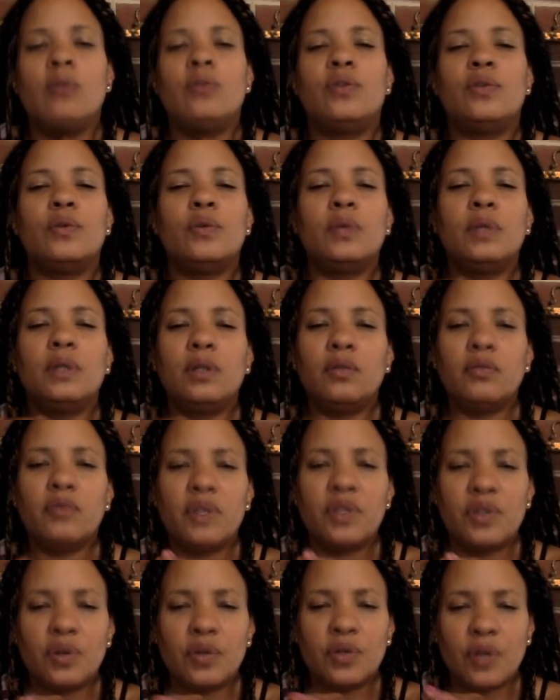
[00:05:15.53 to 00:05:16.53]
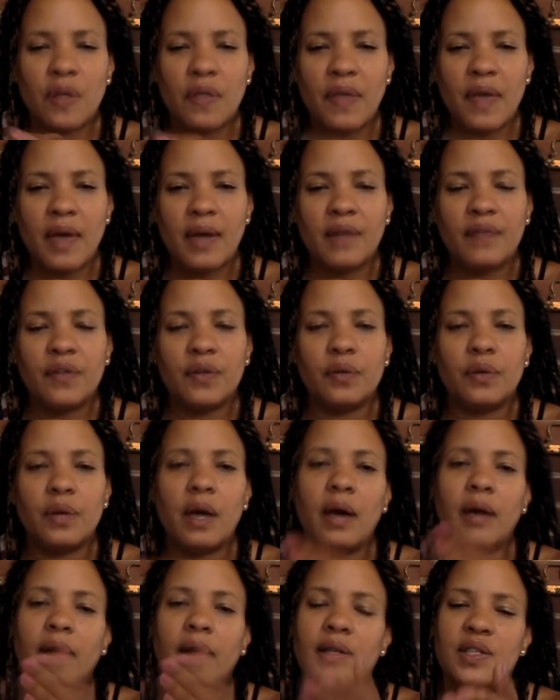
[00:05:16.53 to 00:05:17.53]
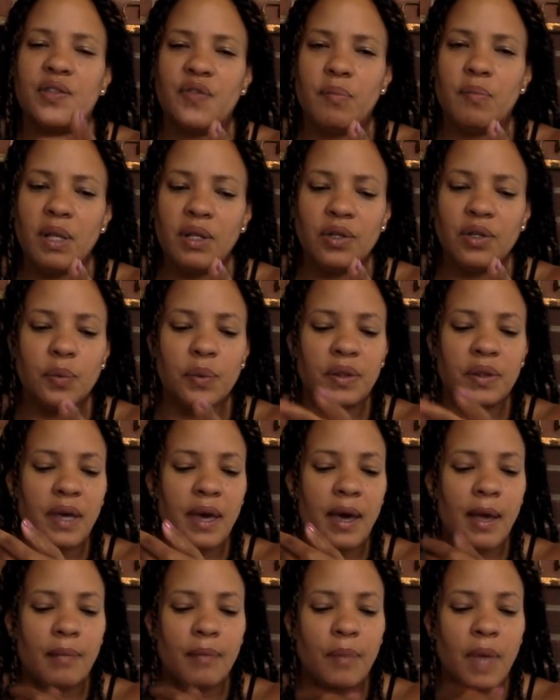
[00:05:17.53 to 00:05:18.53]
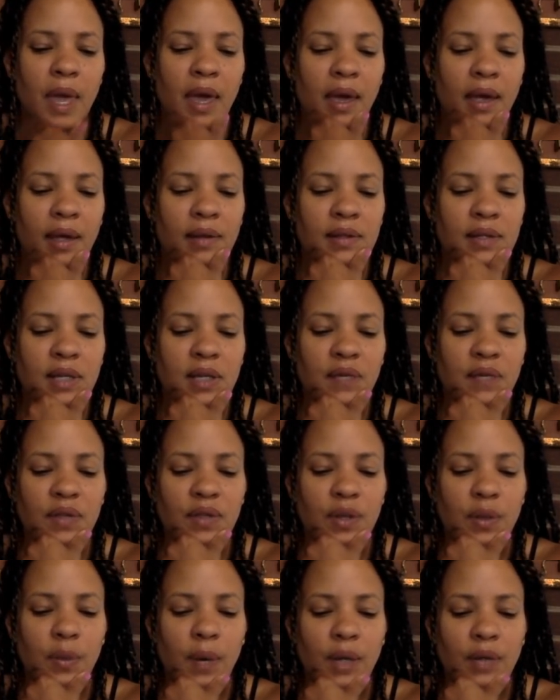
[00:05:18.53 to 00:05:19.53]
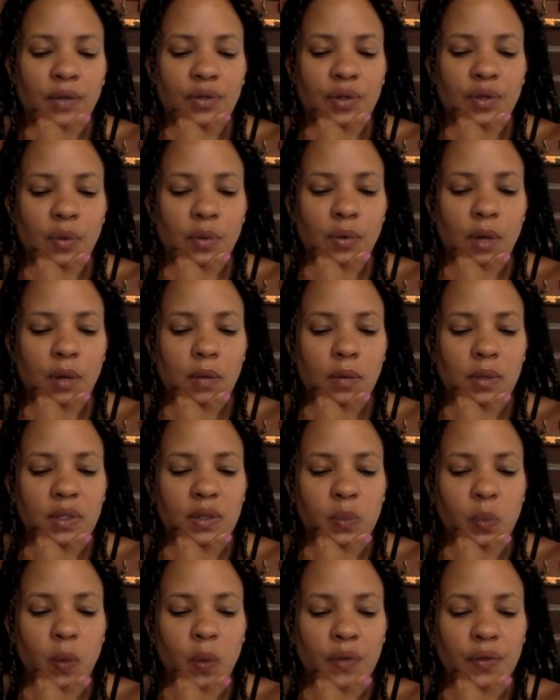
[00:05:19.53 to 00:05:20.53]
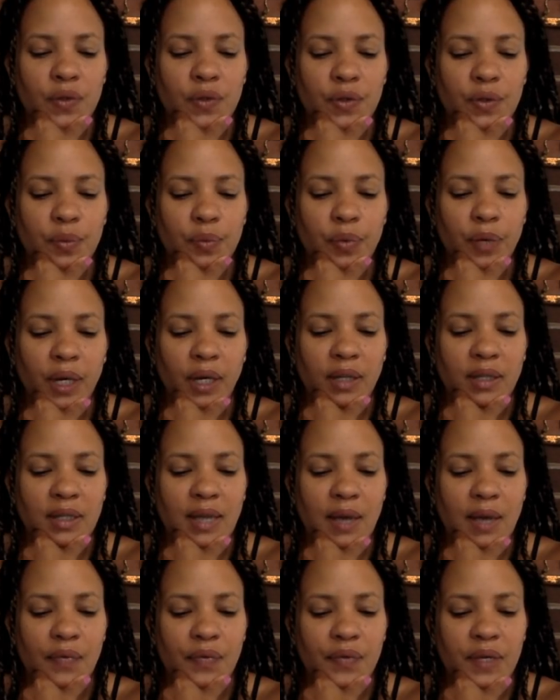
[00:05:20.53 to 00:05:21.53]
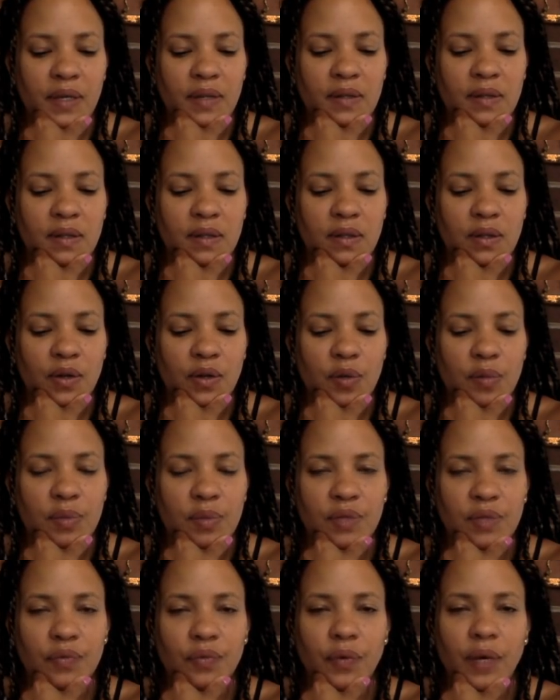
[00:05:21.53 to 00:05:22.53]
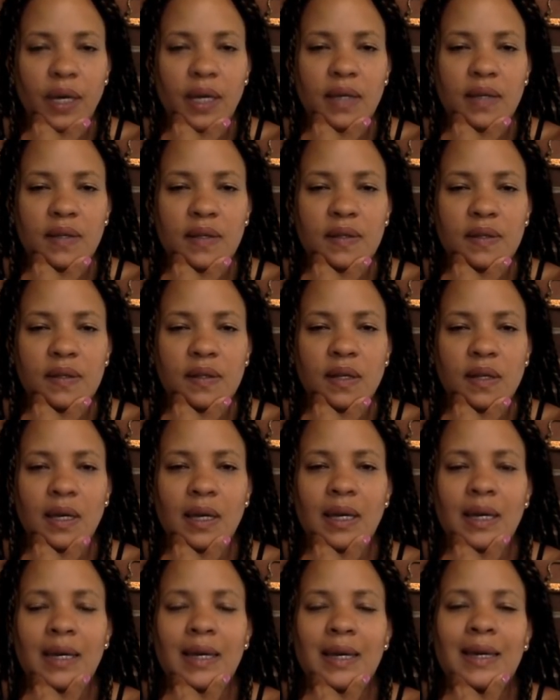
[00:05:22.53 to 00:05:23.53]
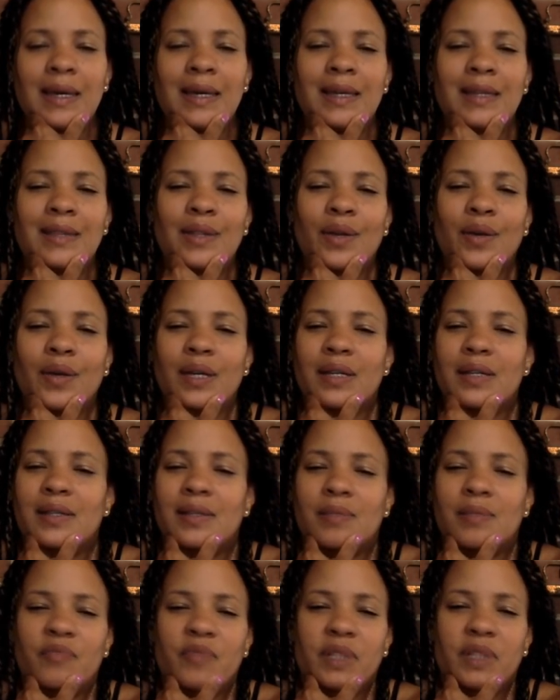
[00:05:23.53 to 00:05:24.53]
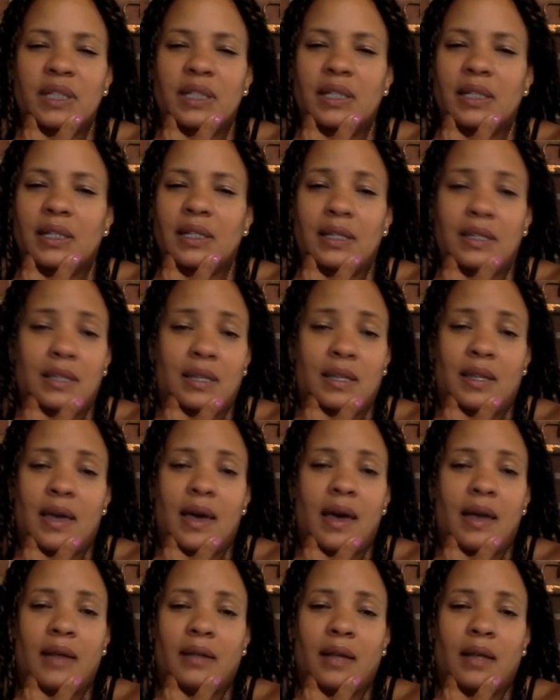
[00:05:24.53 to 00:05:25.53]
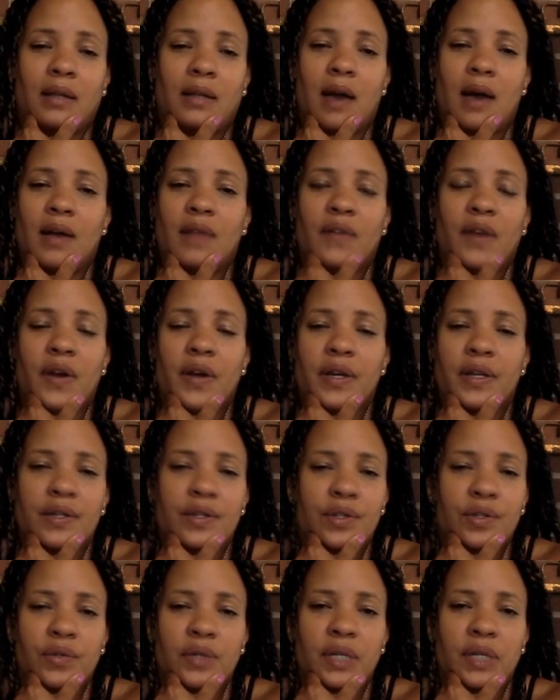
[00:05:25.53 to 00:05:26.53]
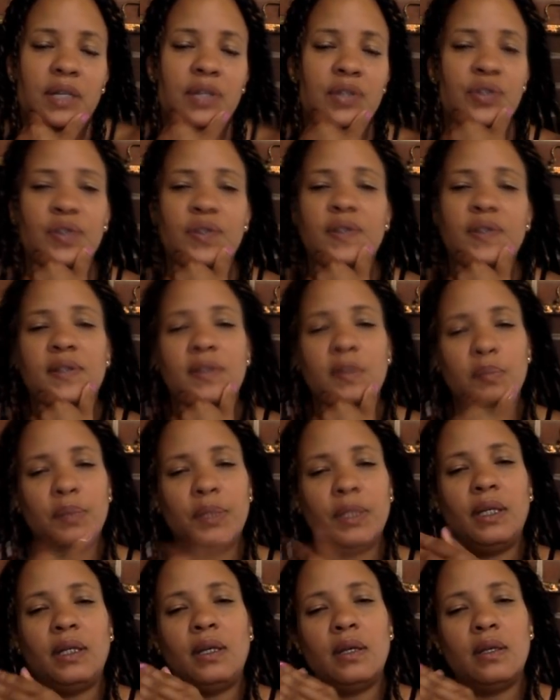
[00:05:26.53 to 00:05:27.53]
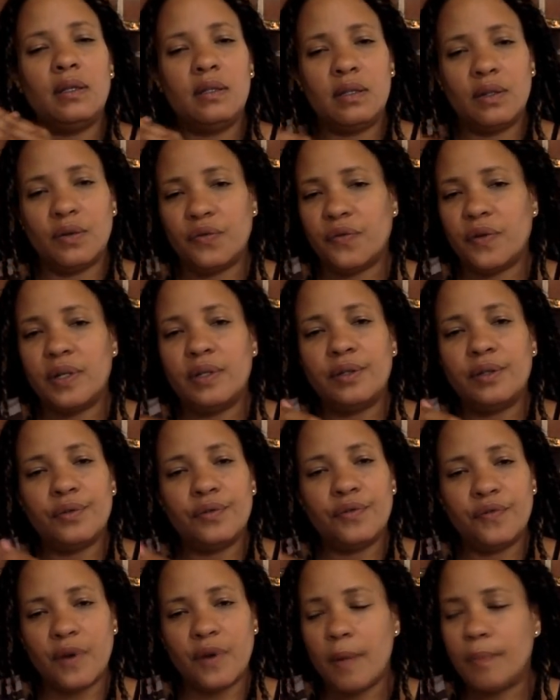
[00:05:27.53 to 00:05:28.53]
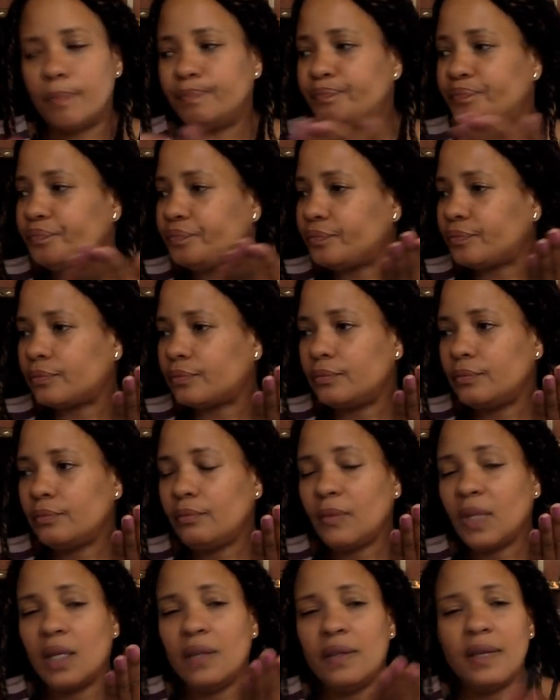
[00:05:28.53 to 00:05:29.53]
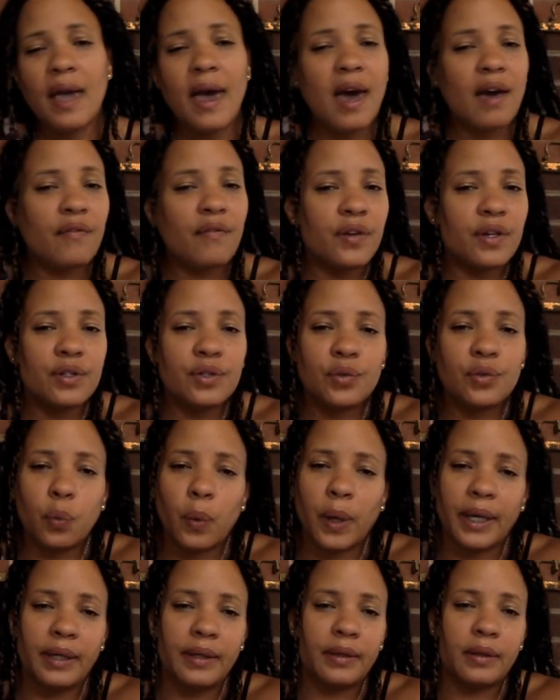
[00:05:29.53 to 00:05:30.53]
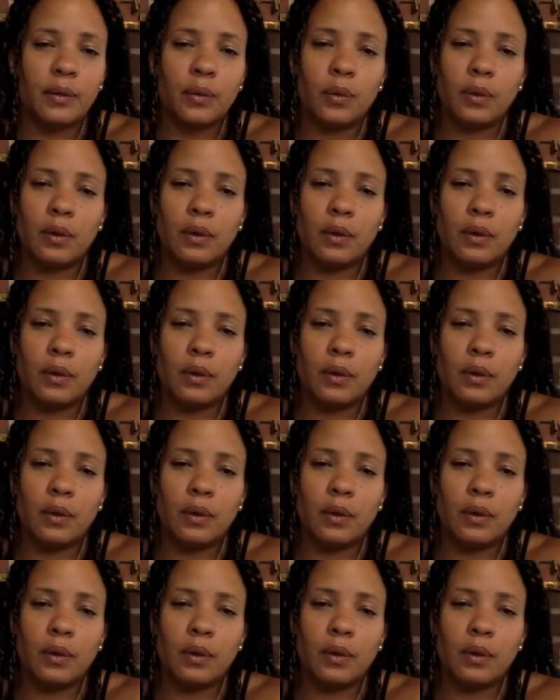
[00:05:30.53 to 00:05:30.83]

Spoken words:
Do a little research on that if you're not as familiar with that, and even though I don't always want to break down things in terms of race, there is some validity to that. A lot of our history is just simply different from the average white